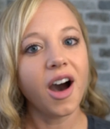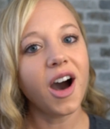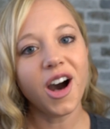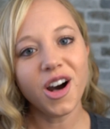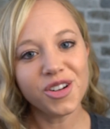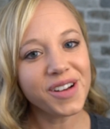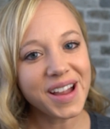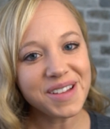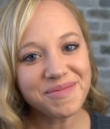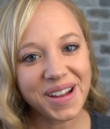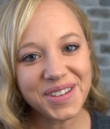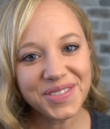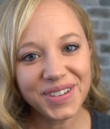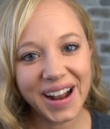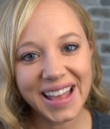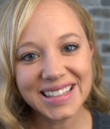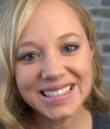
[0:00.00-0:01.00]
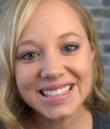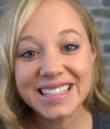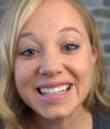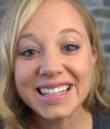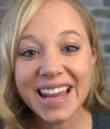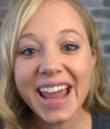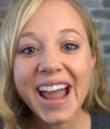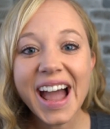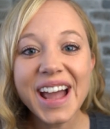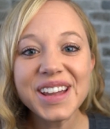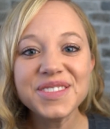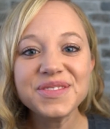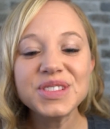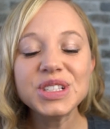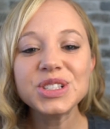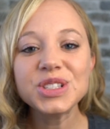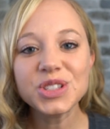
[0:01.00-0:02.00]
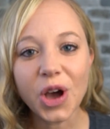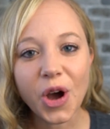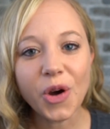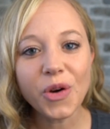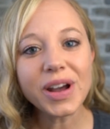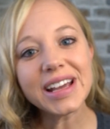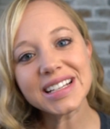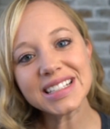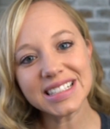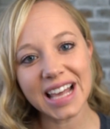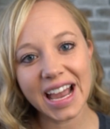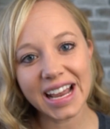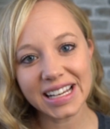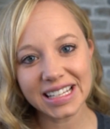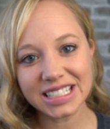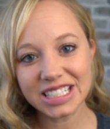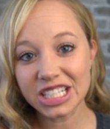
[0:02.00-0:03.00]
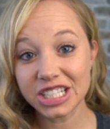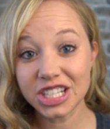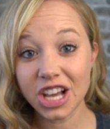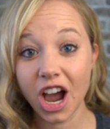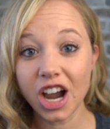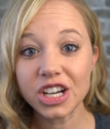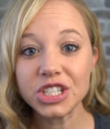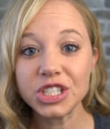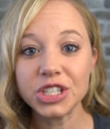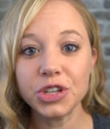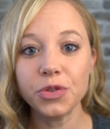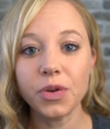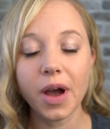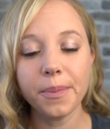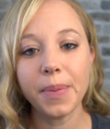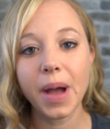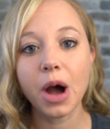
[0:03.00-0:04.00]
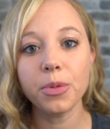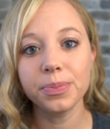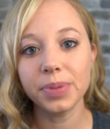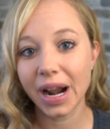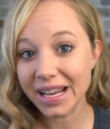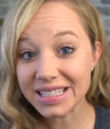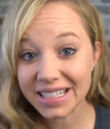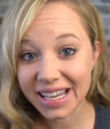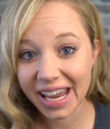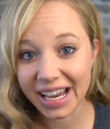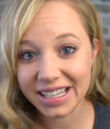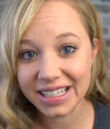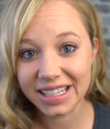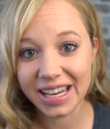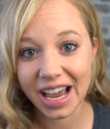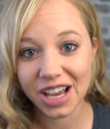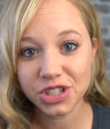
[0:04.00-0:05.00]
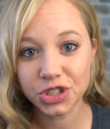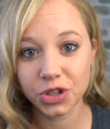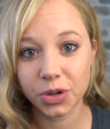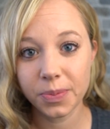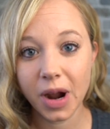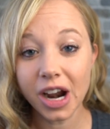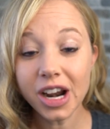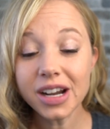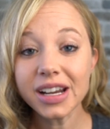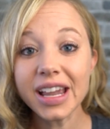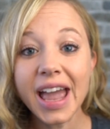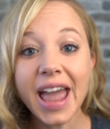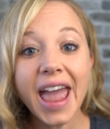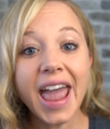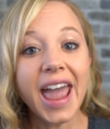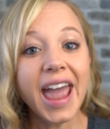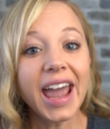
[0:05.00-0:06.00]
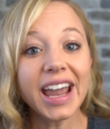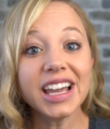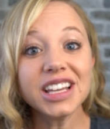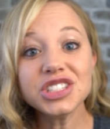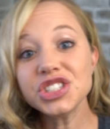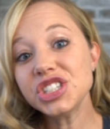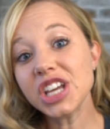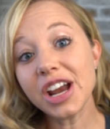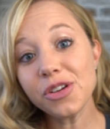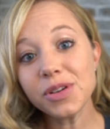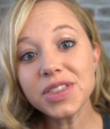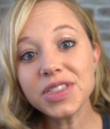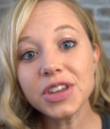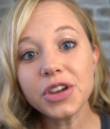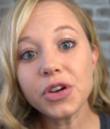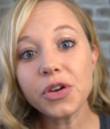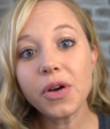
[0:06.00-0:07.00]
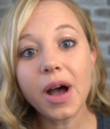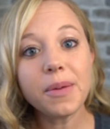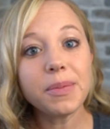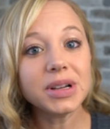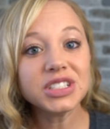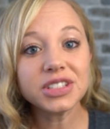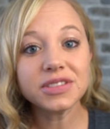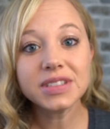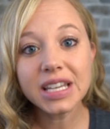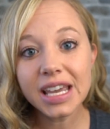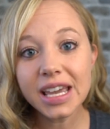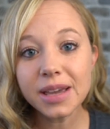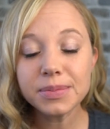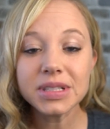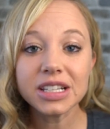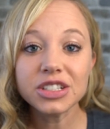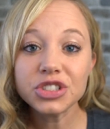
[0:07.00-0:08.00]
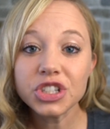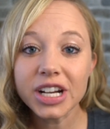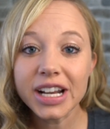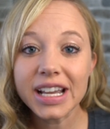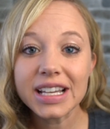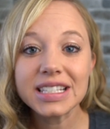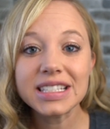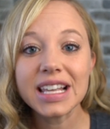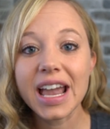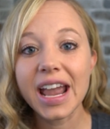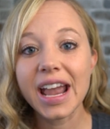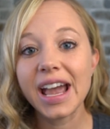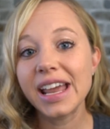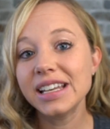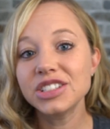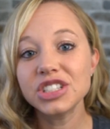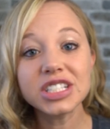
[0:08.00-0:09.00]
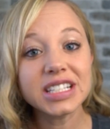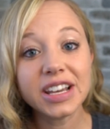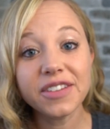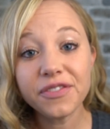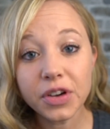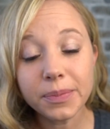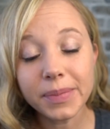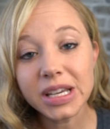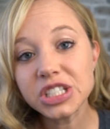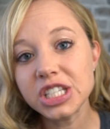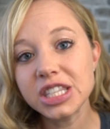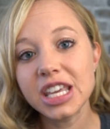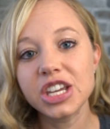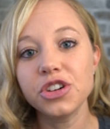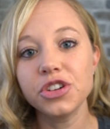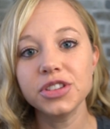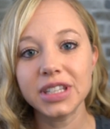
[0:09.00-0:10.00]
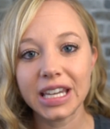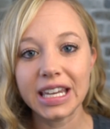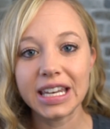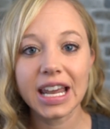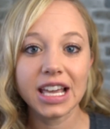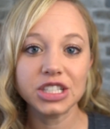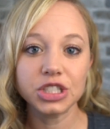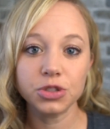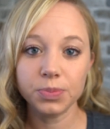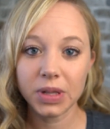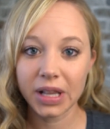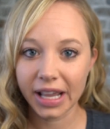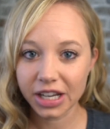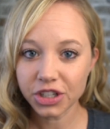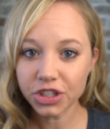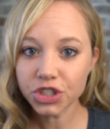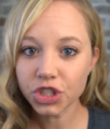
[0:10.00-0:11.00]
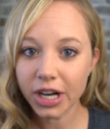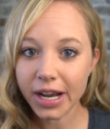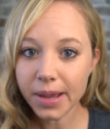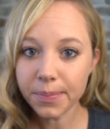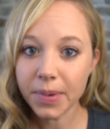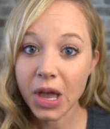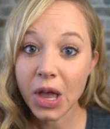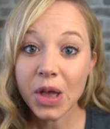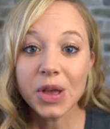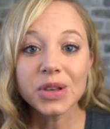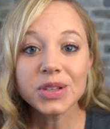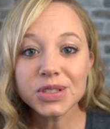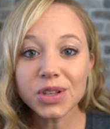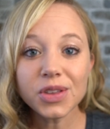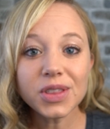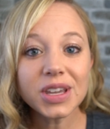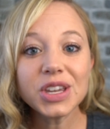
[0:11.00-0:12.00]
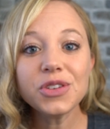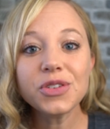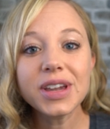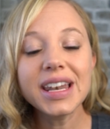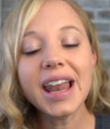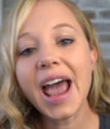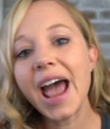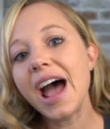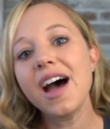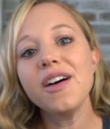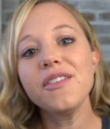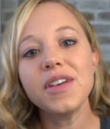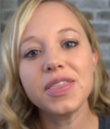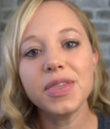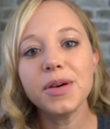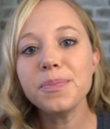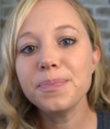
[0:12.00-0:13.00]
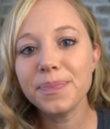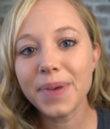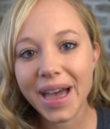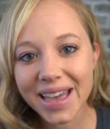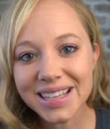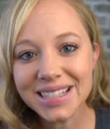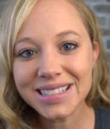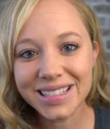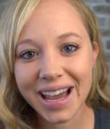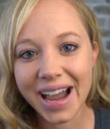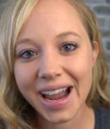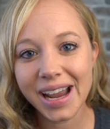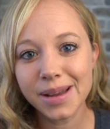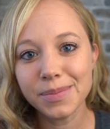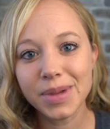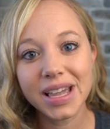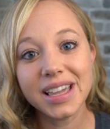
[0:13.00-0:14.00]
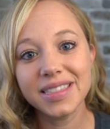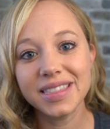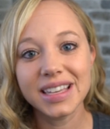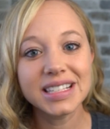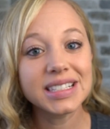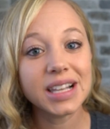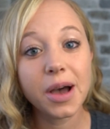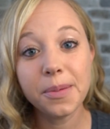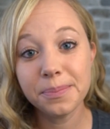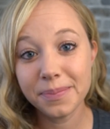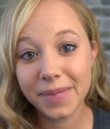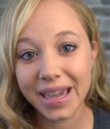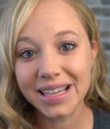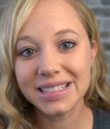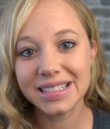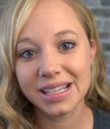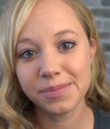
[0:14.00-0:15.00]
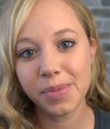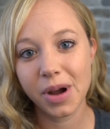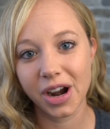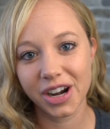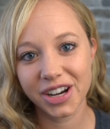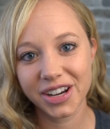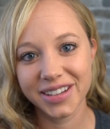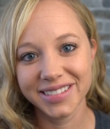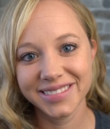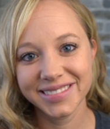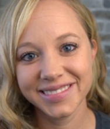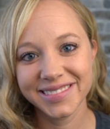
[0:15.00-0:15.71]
All right, my friends, today I am so excited to talk to you about Bryce Canyon National Park and share with you a bunch of tips and tricks and just information that you'll need as you plan your trip so that you can have the best time in this amazing park.